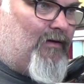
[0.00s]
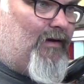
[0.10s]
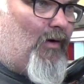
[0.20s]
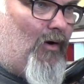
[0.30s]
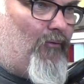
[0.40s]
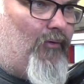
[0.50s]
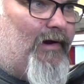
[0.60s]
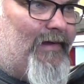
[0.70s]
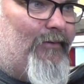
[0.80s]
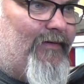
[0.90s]
Now I
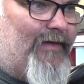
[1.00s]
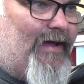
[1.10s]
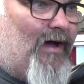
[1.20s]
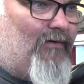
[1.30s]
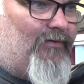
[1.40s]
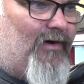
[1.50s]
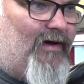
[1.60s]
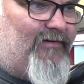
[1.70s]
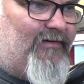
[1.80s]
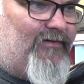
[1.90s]
really want the
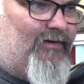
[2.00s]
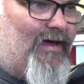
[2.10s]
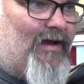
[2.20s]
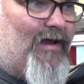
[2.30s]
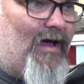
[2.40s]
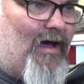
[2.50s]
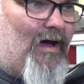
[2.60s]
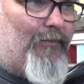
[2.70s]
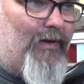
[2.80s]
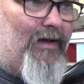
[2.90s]
galvanizing to get
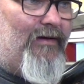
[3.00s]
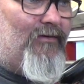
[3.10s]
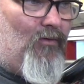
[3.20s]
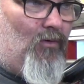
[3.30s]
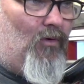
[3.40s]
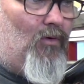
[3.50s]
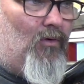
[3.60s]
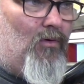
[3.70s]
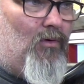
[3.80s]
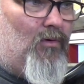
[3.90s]
up into
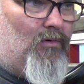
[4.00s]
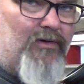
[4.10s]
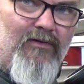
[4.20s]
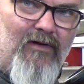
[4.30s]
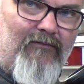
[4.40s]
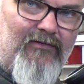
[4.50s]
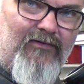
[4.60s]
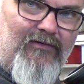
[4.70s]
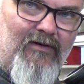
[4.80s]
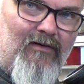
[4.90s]
all the
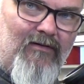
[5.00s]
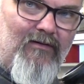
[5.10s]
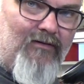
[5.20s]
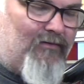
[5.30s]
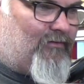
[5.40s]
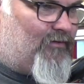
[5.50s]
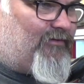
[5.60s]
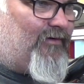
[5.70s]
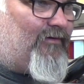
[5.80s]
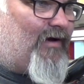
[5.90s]
crevices and crooks
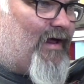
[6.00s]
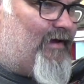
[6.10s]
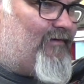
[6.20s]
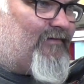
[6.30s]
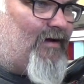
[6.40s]
and crannies and